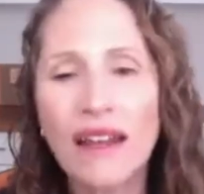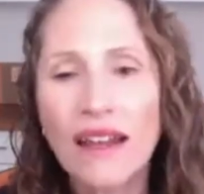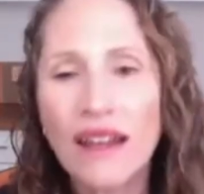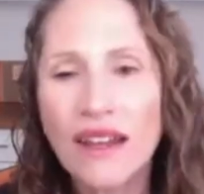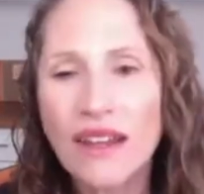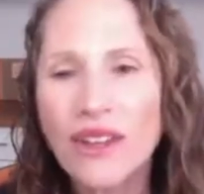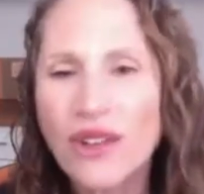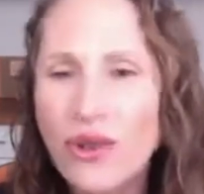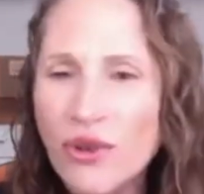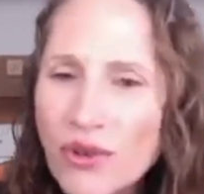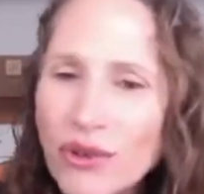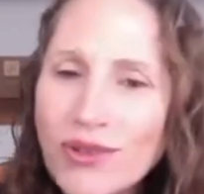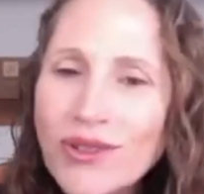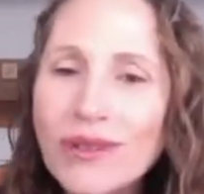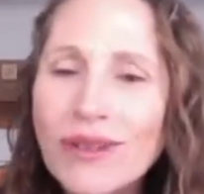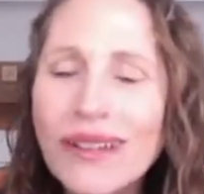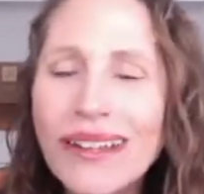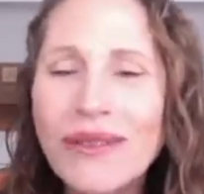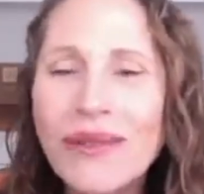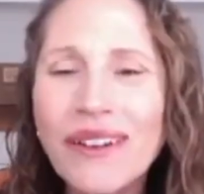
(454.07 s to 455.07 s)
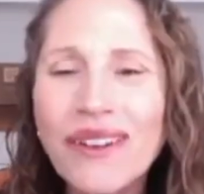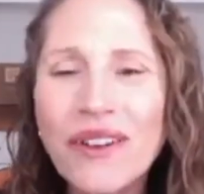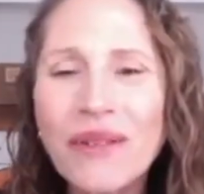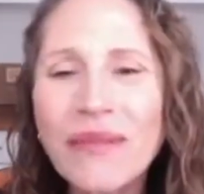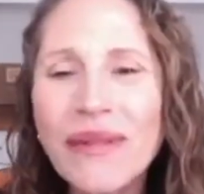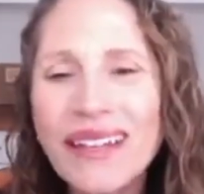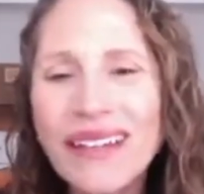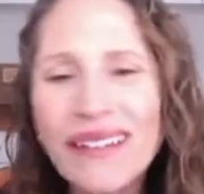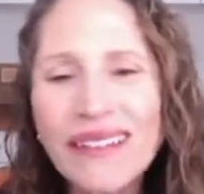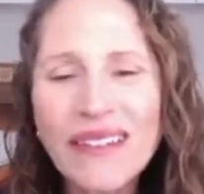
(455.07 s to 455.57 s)
usually we're not
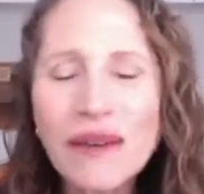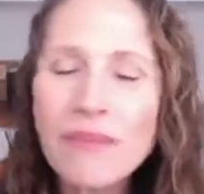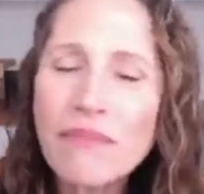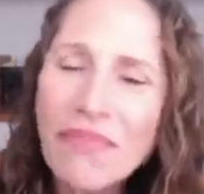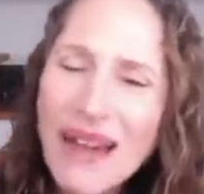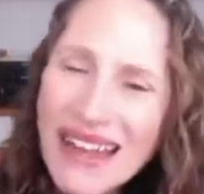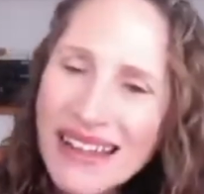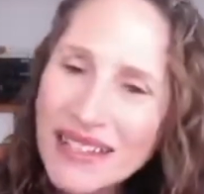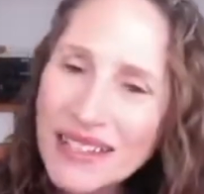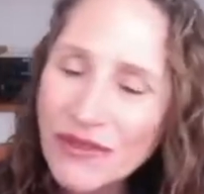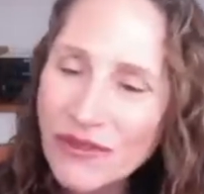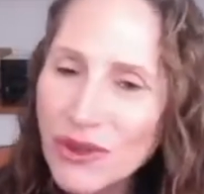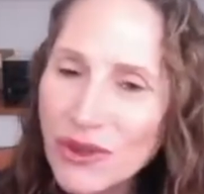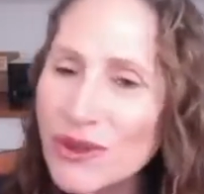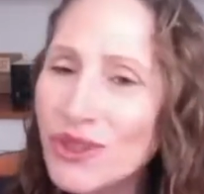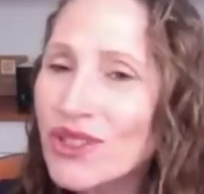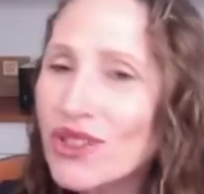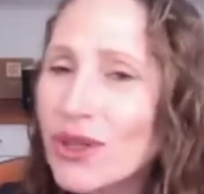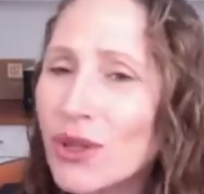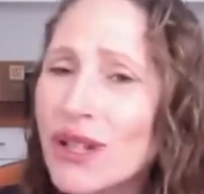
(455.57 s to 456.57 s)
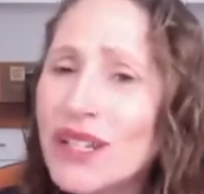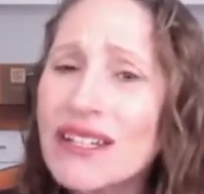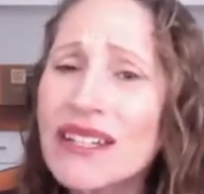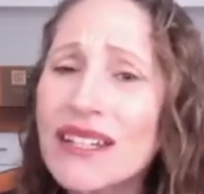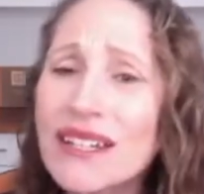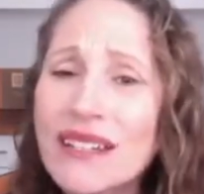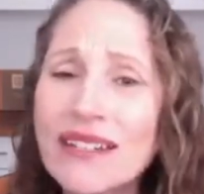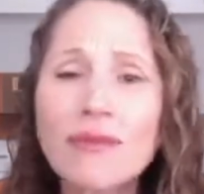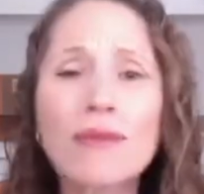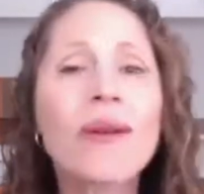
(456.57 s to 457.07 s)
making the best food
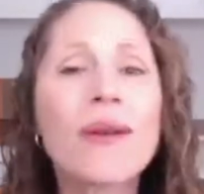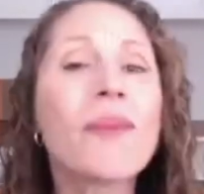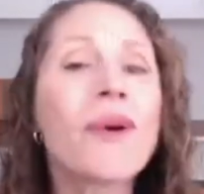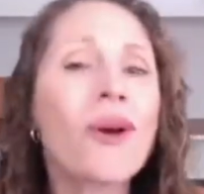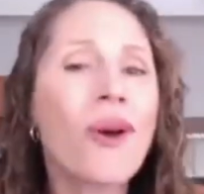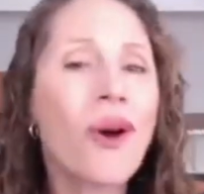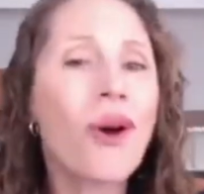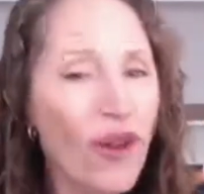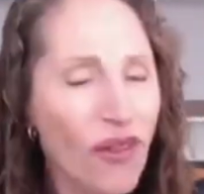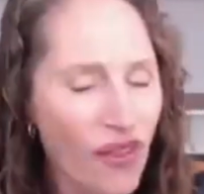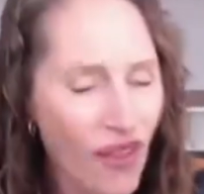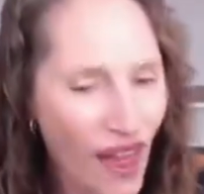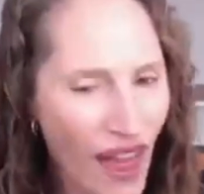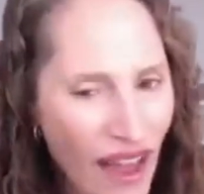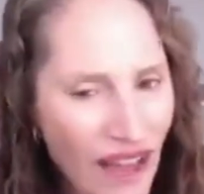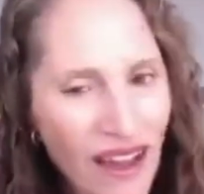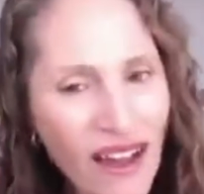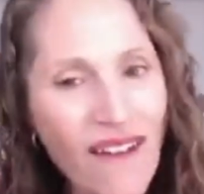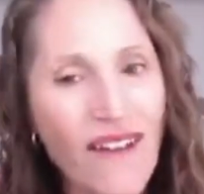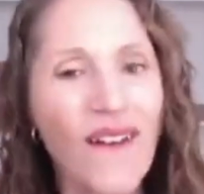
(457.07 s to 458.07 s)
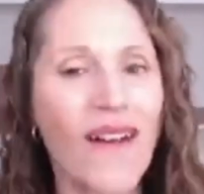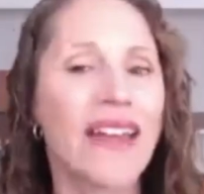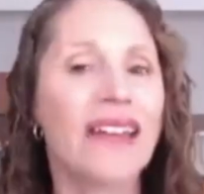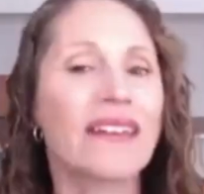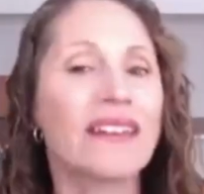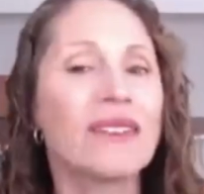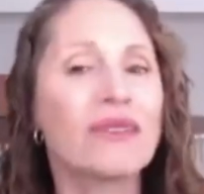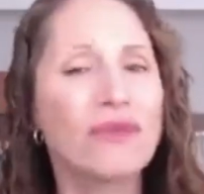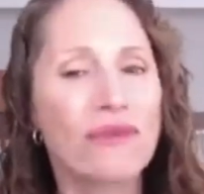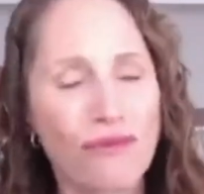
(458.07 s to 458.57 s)
choices when we're on that
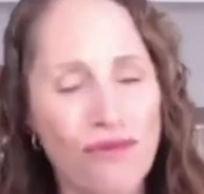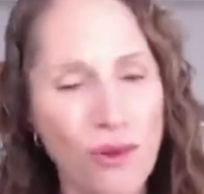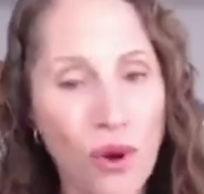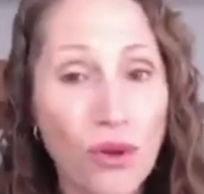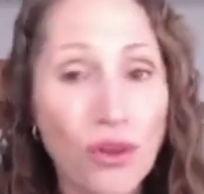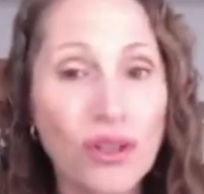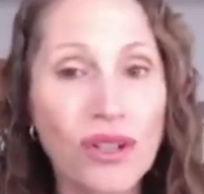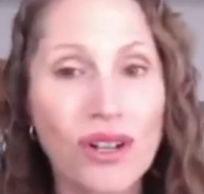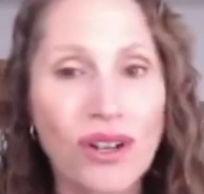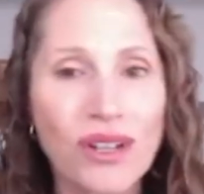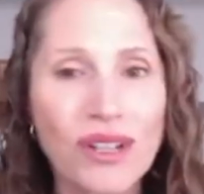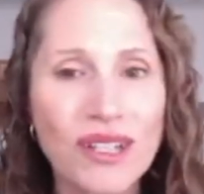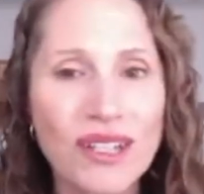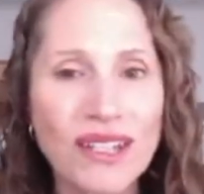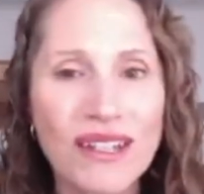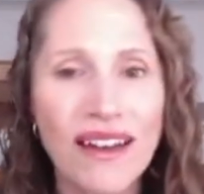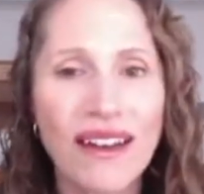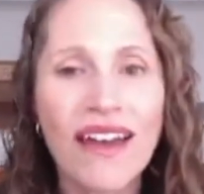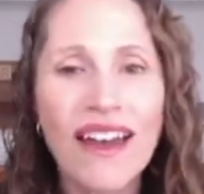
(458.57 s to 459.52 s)
kind of roller coaster.